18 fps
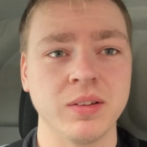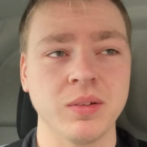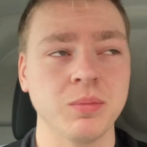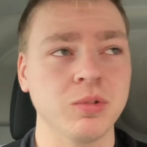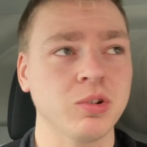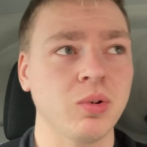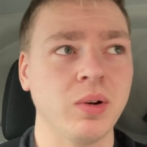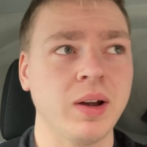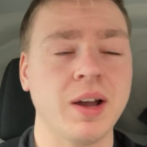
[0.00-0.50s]
I'm
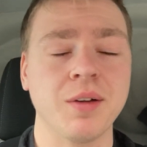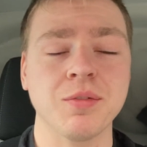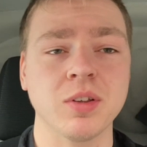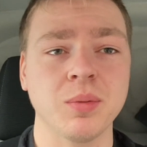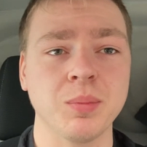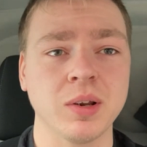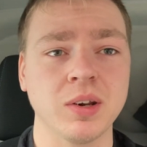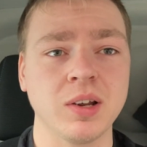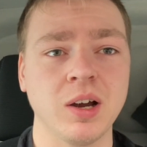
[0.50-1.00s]
sure I have
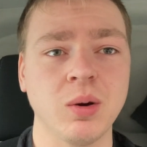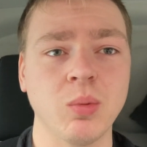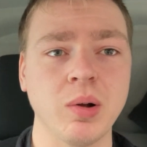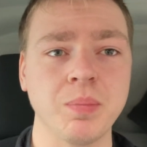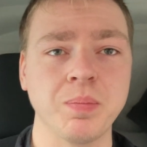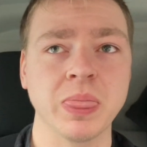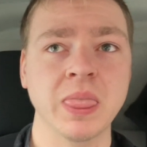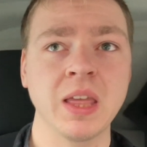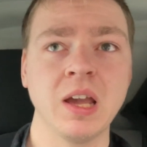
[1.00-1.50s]
something that I
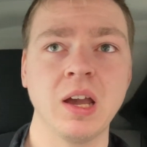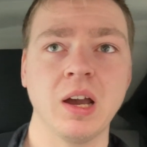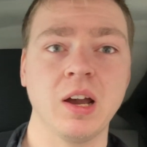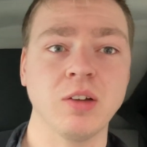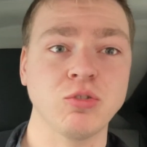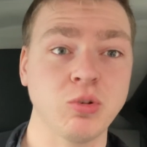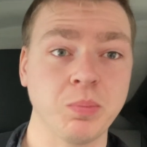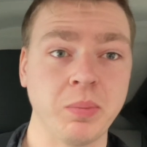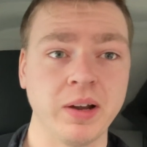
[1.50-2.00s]
want
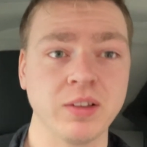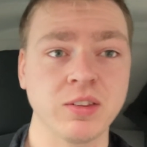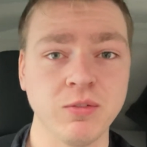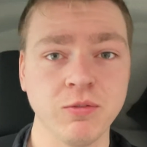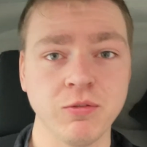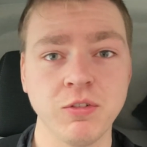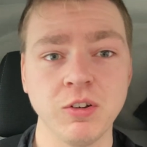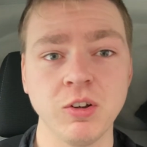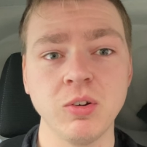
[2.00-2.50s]
to buy some
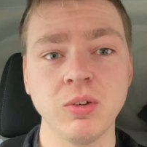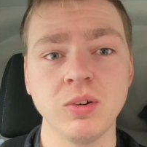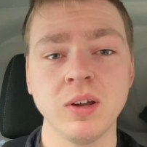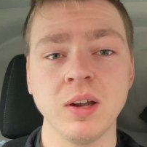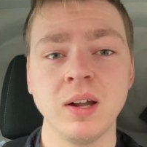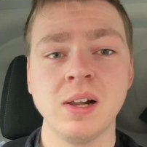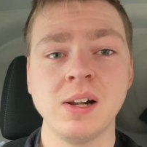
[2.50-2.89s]
food.